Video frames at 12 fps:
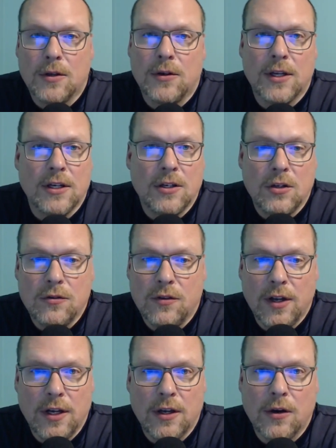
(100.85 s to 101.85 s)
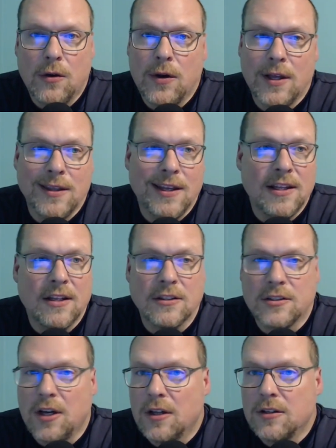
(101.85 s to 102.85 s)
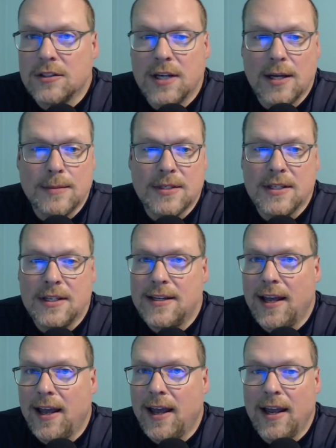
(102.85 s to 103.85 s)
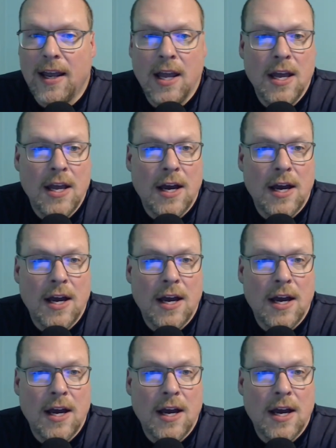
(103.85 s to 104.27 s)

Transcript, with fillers: You'll get a new video, and then there's other times in the day